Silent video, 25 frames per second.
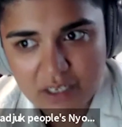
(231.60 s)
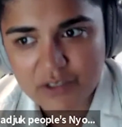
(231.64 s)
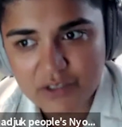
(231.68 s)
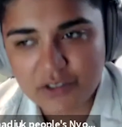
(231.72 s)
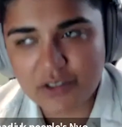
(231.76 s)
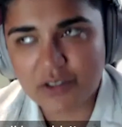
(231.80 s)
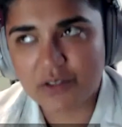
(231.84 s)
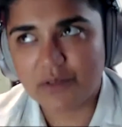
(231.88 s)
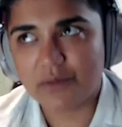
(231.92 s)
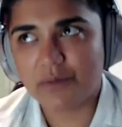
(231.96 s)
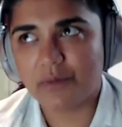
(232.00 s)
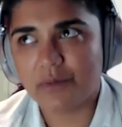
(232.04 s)

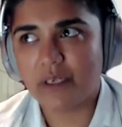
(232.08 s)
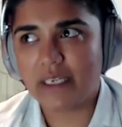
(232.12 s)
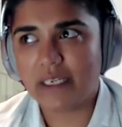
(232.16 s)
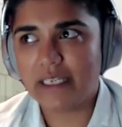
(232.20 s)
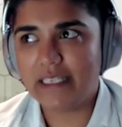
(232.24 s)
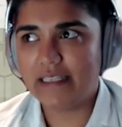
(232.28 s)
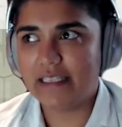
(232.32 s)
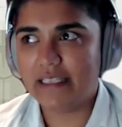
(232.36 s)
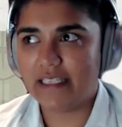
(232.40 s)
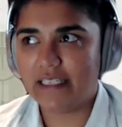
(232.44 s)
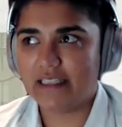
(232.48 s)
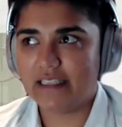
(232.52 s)
So
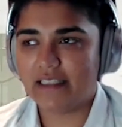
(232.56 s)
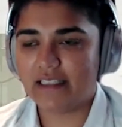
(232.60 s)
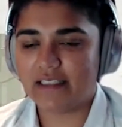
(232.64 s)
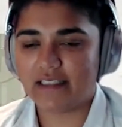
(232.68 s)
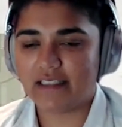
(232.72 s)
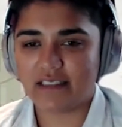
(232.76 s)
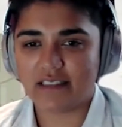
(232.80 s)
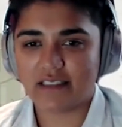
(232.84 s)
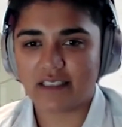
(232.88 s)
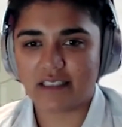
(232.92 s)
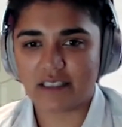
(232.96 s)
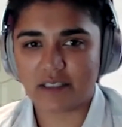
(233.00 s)
in
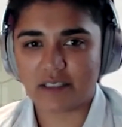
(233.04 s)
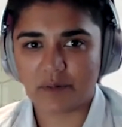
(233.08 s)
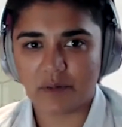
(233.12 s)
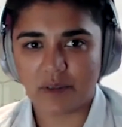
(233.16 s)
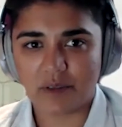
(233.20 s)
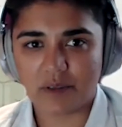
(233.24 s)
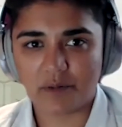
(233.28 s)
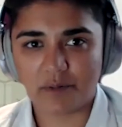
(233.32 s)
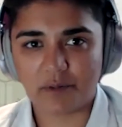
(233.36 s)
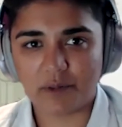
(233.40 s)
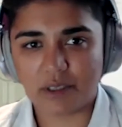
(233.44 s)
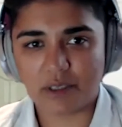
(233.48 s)
this
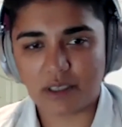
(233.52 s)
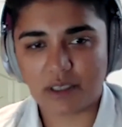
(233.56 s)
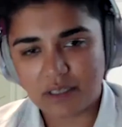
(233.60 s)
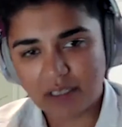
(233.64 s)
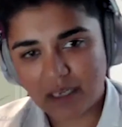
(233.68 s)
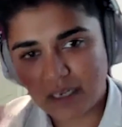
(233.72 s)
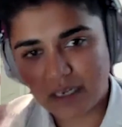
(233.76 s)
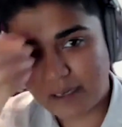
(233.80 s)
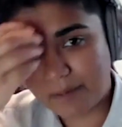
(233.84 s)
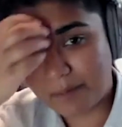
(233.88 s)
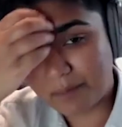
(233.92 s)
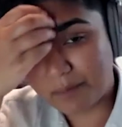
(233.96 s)
assessment
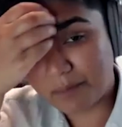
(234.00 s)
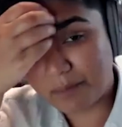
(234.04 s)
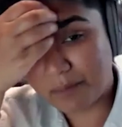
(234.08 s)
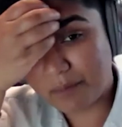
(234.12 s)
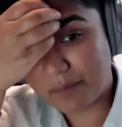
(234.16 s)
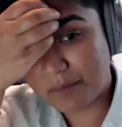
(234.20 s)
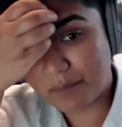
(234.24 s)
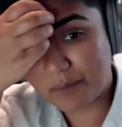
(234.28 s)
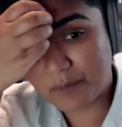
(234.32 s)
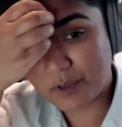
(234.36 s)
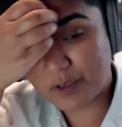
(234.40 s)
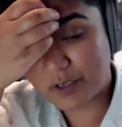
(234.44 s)
with
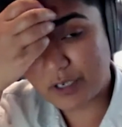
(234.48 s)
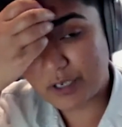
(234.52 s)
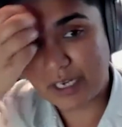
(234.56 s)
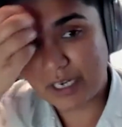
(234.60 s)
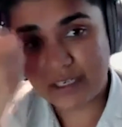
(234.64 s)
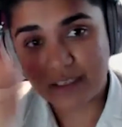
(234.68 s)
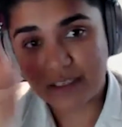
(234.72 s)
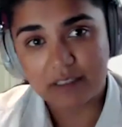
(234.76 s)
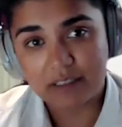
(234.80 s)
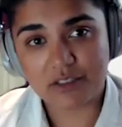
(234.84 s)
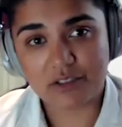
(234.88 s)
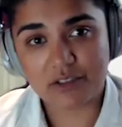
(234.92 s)

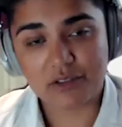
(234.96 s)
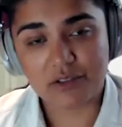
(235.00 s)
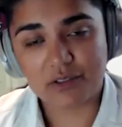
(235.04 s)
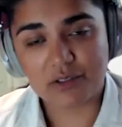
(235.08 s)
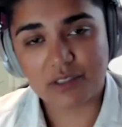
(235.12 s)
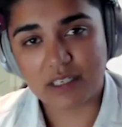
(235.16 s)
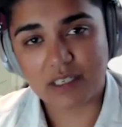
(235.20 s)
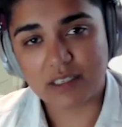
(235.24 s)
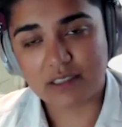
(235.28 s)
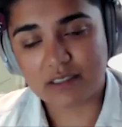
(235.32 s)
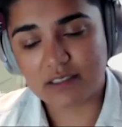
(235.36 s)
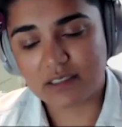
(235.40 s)
creating this
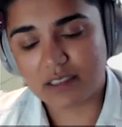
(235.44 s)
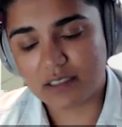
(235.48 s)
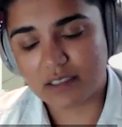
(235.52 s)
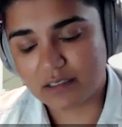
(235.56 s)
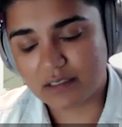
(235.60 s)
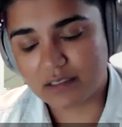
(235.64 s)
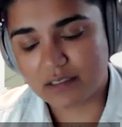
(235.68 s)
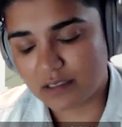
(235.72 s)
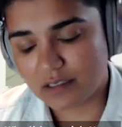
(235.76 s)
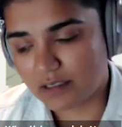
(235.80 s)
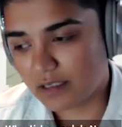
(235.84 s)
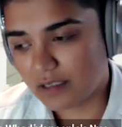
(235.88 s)
new data
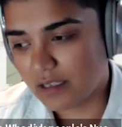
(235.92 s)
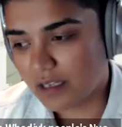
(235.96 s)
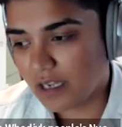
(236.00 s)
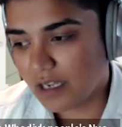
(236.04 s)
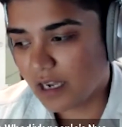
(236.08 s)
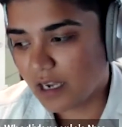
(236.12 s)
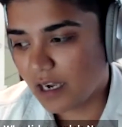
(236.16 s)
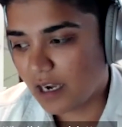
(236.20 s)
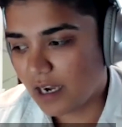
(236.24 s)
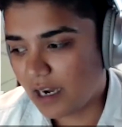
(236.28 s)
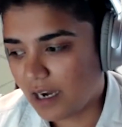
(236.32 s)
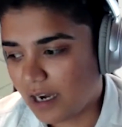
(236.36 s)
center,
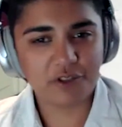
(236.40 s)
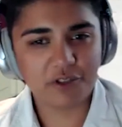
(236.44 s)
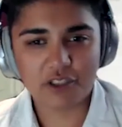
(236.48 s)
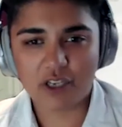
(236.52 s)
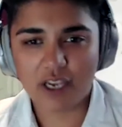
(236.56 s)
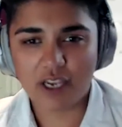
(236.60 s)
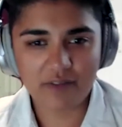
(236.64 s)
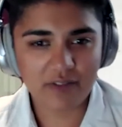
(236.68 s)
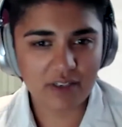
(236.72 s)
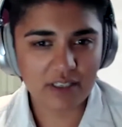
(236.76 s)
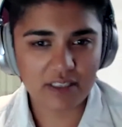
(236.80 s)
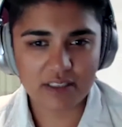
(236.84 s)

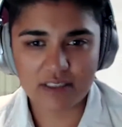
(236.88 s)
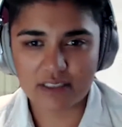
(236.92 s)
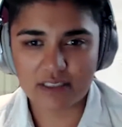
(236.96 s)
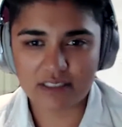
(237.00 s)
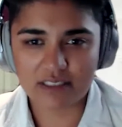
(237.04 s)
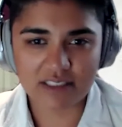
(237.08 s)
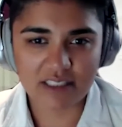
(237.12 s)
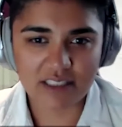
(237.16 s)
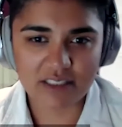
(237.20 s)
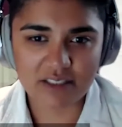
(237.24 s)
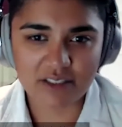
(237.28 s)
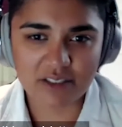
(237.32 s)
do you have any
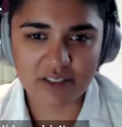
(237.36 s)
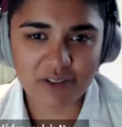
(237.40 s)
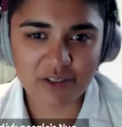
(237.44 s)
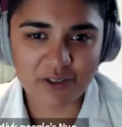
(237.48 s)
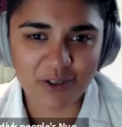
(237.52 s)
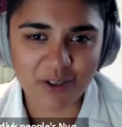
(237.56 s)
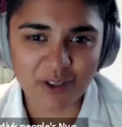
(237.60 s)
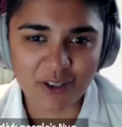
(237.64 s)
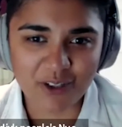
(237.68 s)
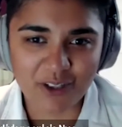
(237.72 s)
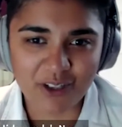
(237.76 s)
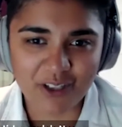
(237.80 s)

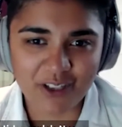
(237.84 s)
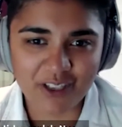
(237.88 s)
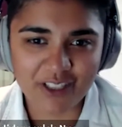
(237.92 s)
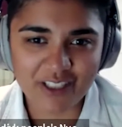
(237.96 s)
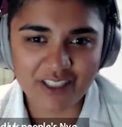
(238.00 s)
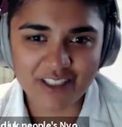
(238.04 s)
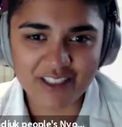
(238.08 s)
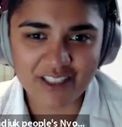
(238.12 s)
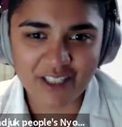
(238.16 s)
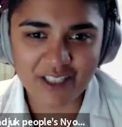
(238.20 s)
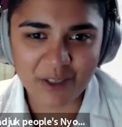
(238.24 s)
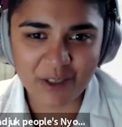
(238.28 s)
successes or
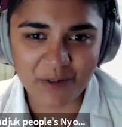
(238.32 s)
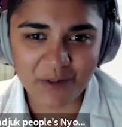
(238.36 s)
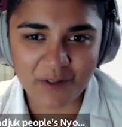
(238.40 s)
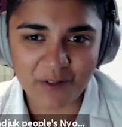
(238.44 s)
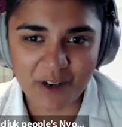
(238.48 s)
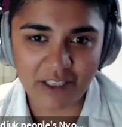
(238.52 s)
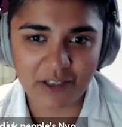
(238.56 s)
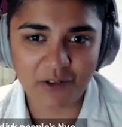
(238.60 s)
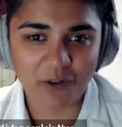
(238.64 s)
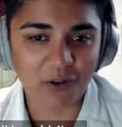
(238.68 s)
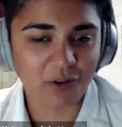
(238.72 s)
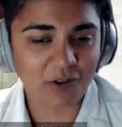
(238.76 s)
learnings
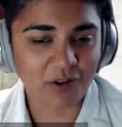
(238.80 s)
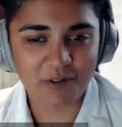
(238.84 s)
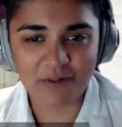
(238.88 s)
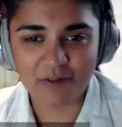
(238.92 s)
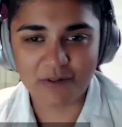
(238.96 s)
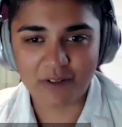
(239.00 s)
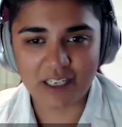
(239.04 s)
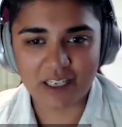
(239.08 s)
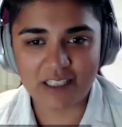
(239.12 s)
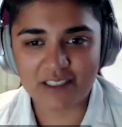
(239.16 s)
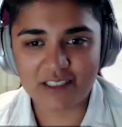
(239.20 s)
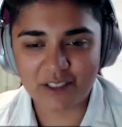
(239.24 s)
or
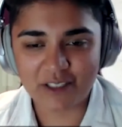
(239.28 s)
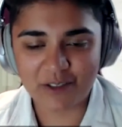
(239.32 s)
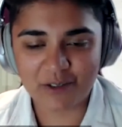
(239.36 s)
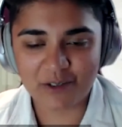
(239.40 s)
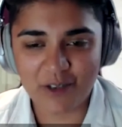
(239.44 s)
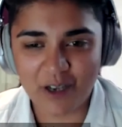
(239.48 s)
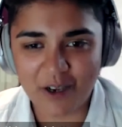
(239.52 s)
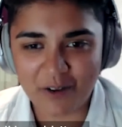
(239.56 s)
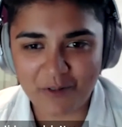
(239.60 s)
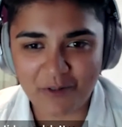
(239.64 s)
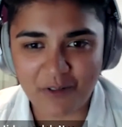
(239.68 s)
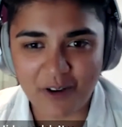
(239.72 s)
advice that
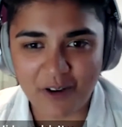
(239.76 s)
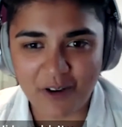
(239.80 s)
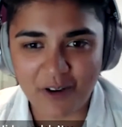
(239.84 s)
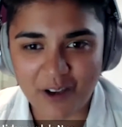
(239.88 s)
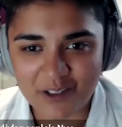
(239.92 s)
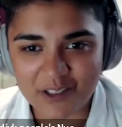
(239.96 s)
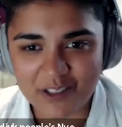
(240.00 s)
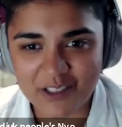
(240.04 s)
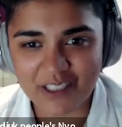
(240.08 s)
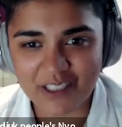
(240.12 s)
you have for other